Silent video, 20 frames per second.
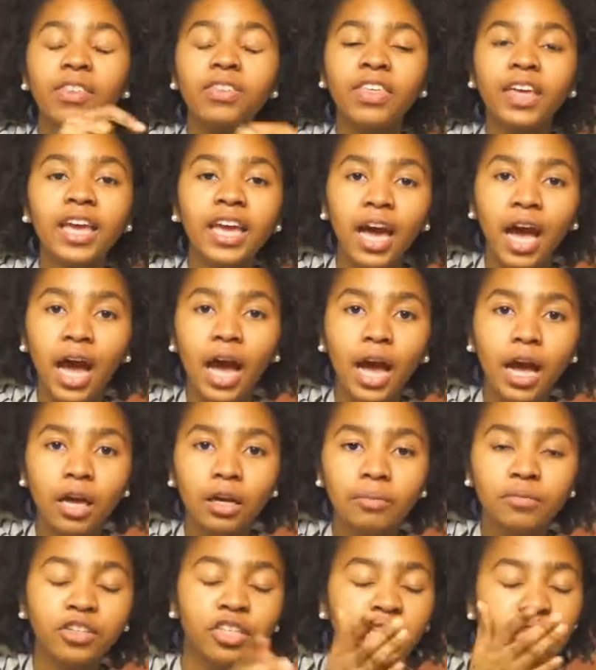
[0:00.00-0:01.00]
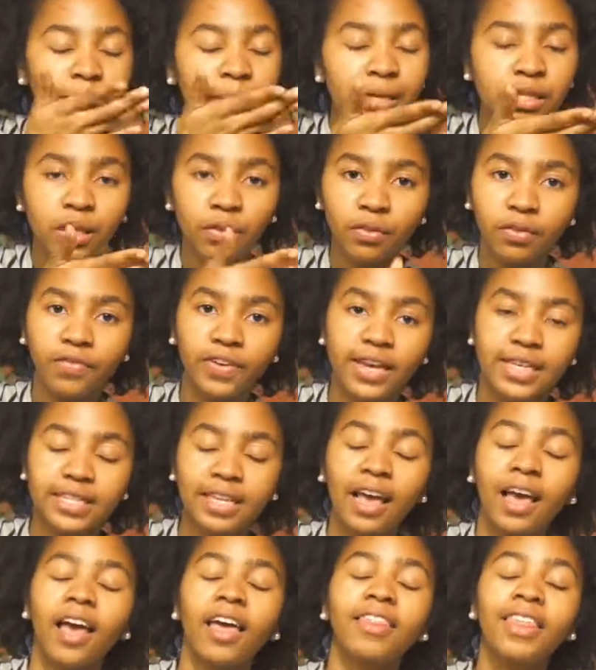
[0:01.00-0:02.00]
just hit myself in the face.
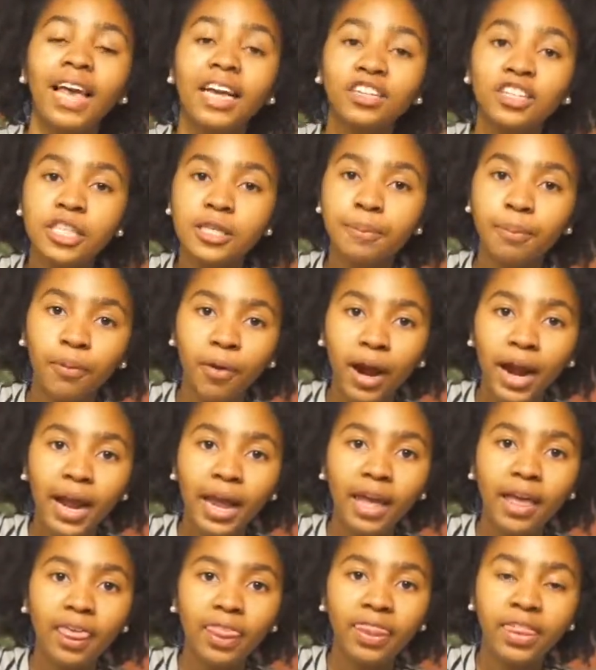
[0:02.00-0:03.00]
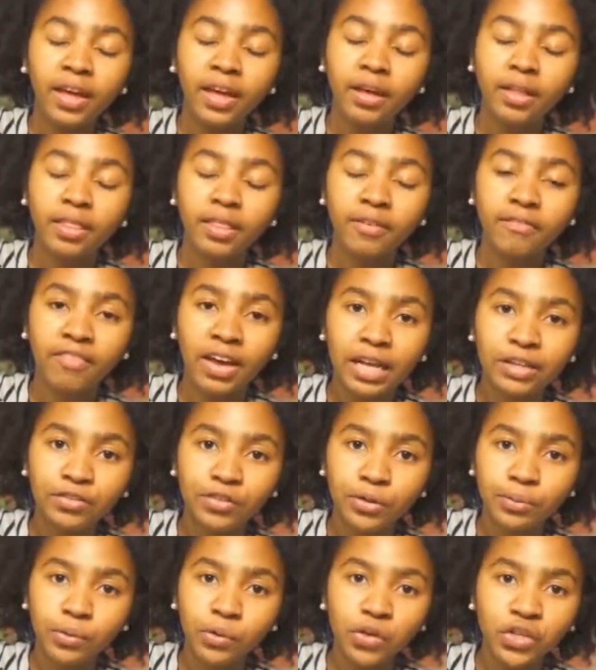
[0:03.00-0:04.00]
They spray the
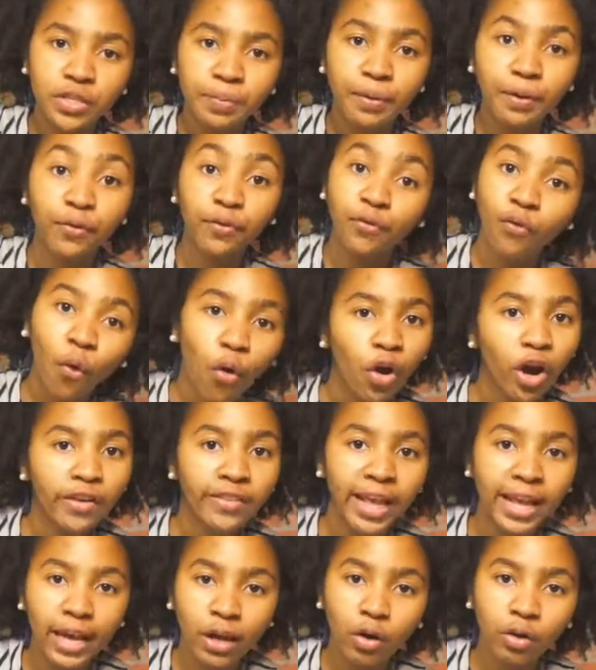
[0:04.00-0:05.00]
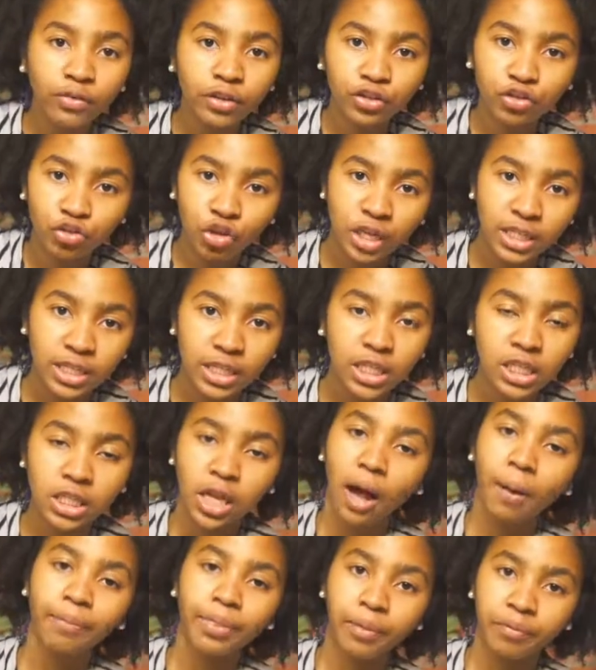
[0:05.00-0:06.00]
vegetables before they get on the truck to
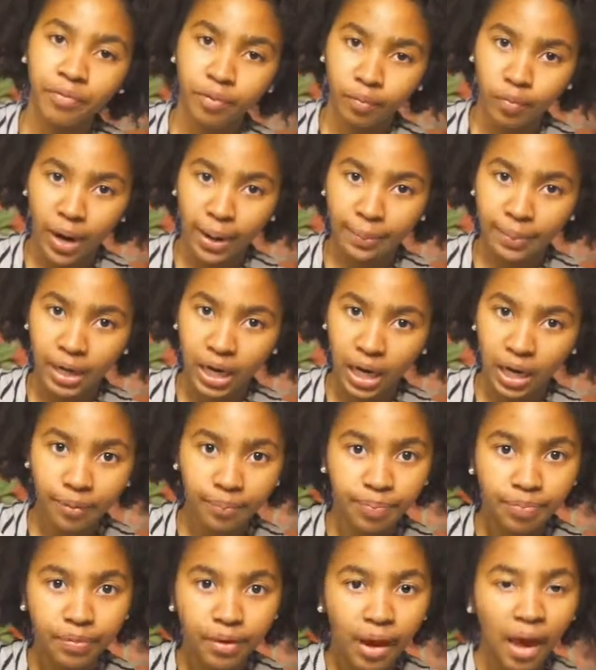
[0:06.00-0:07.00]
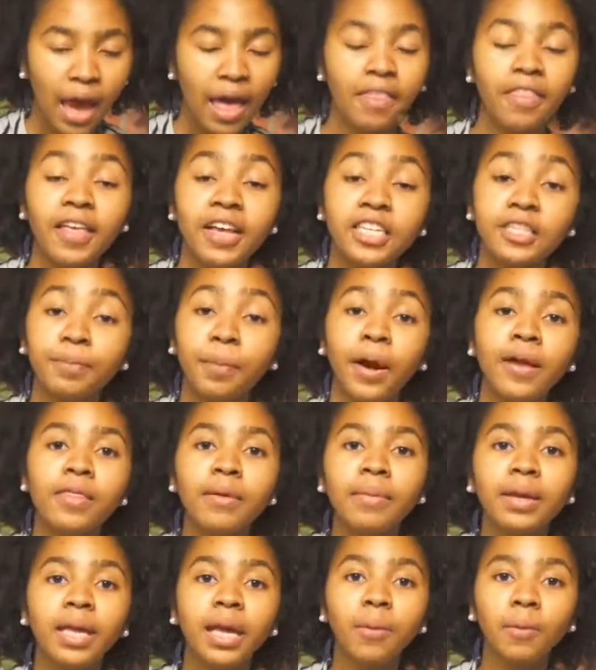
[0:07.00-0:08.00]
stop them from ripening. And then they spray
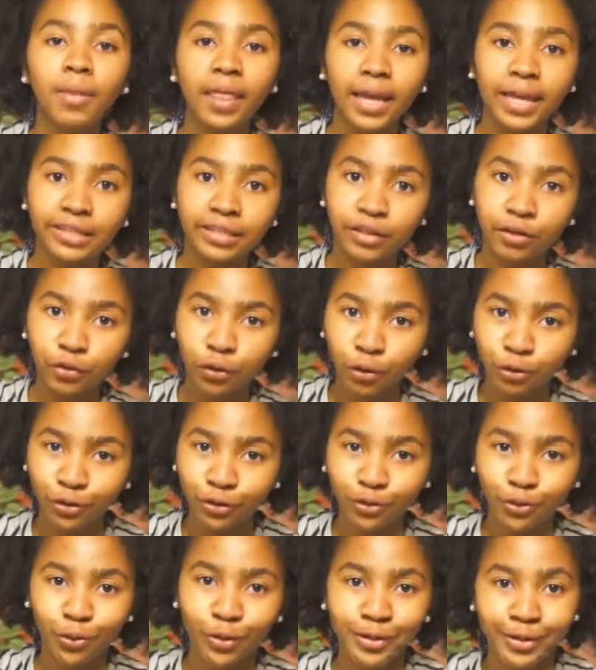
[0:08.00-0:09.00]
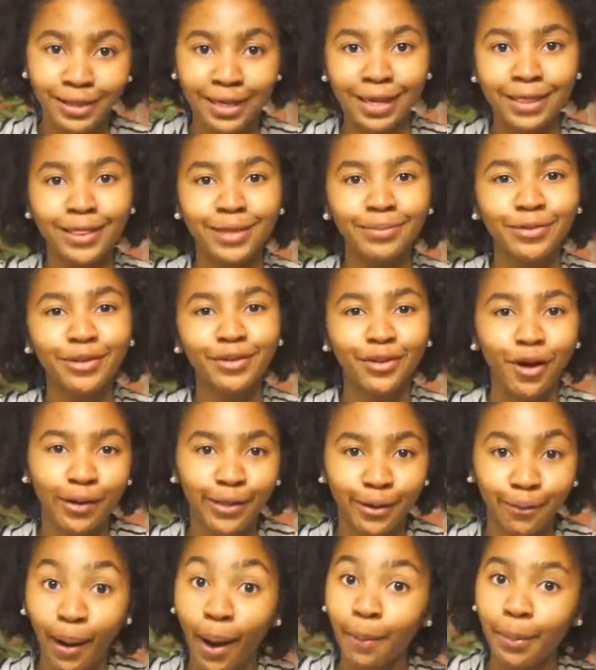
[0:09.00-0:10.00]
them again when they get to the grocery store to get them to
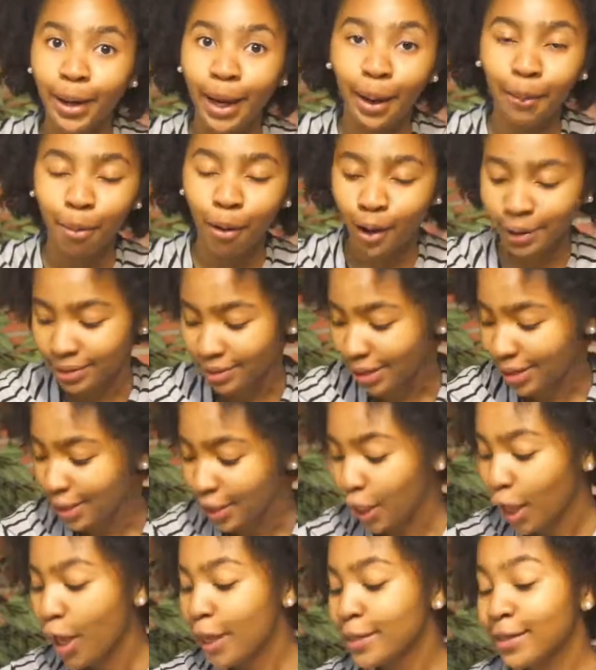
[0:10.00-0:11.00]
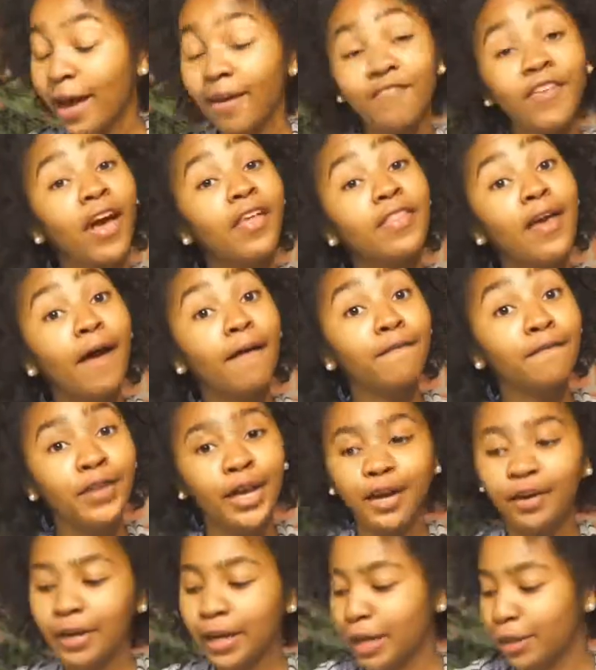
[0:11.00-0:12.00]
start the ripening process. So I found that
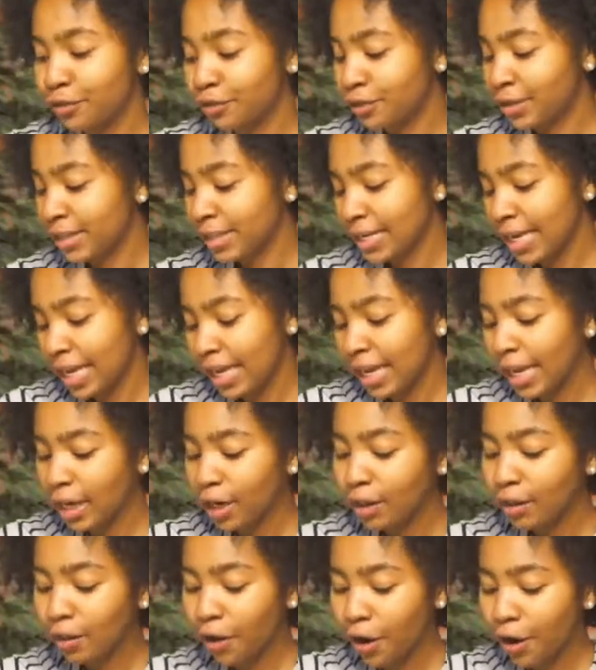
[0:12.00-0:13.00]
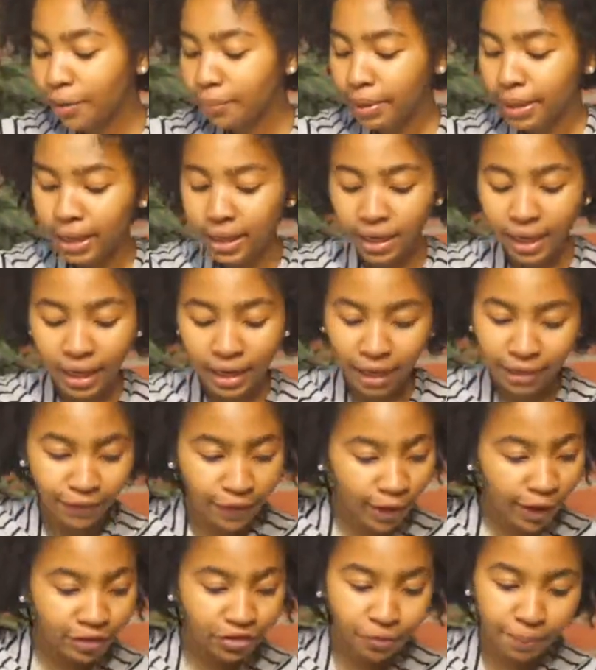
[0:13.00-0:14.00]
very interesting and alarming, and I
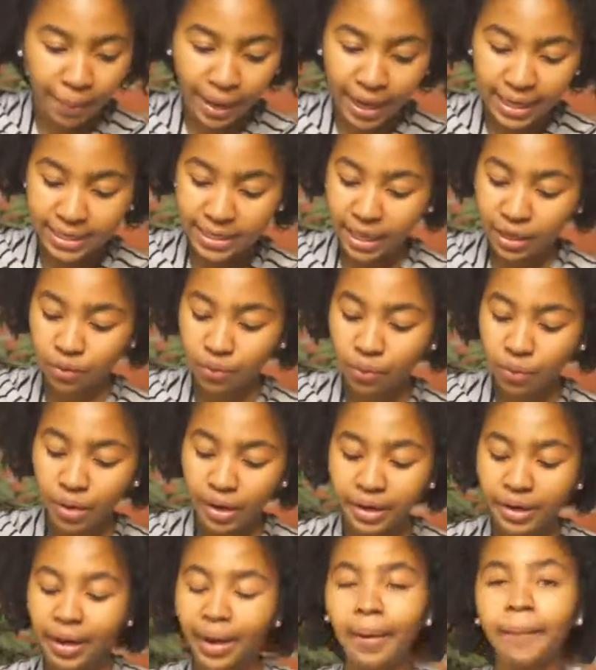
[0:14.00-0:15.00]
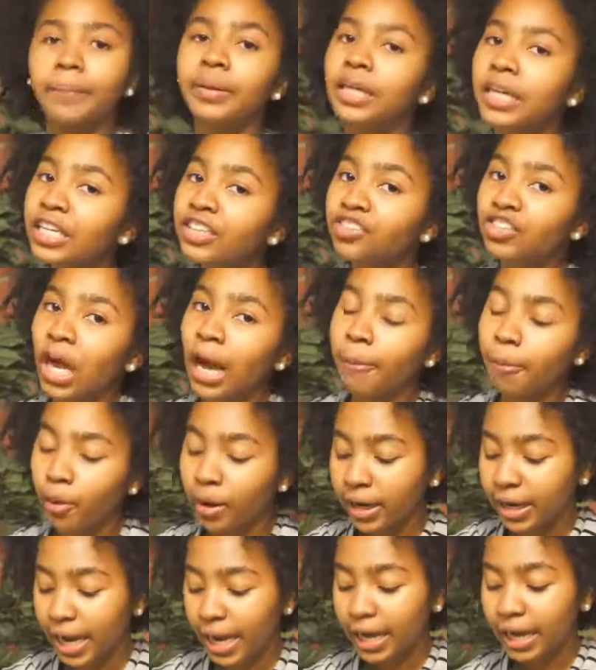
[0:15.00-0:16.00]
thought I should pass that on. Please shop
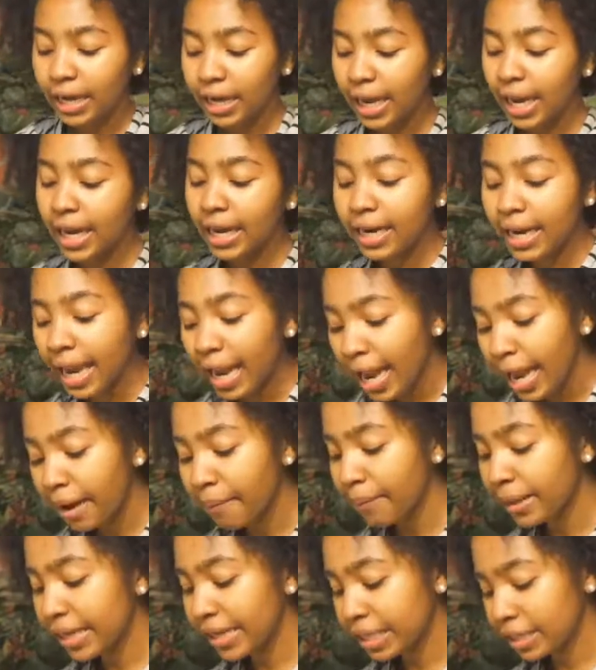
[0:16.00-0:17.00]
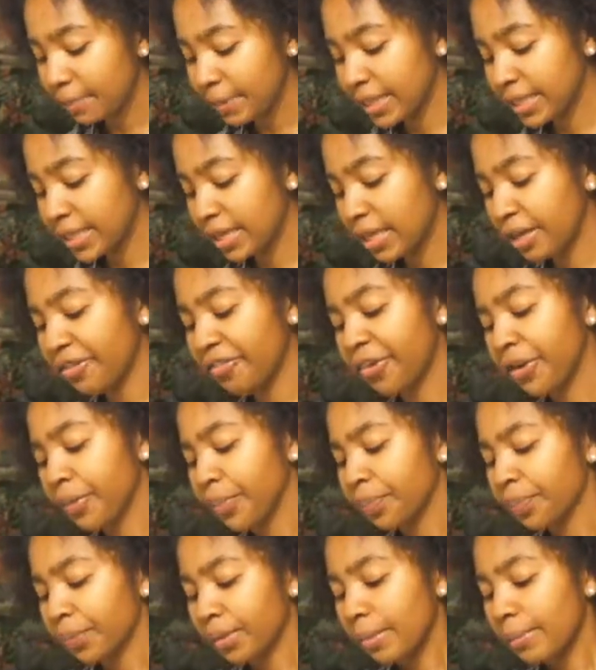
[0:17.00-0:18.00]
organic. It can be
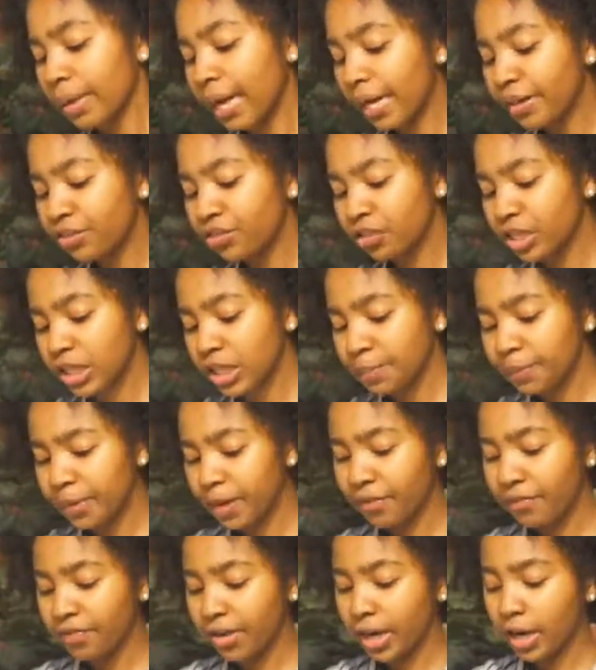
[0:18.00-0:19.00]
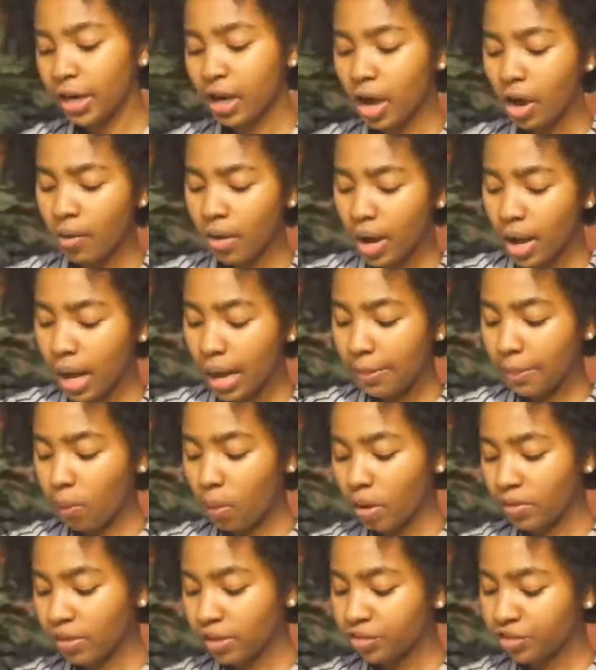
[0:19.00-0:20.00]
expensive, but I just put a video up
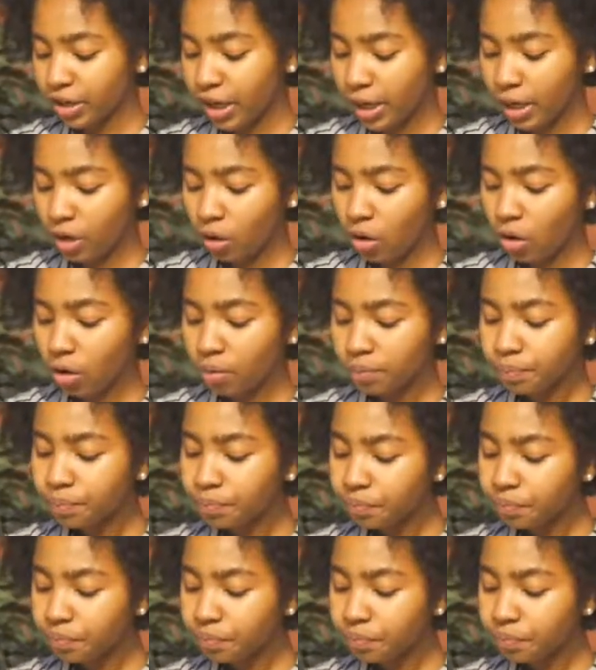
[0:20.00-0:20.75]
on the channel.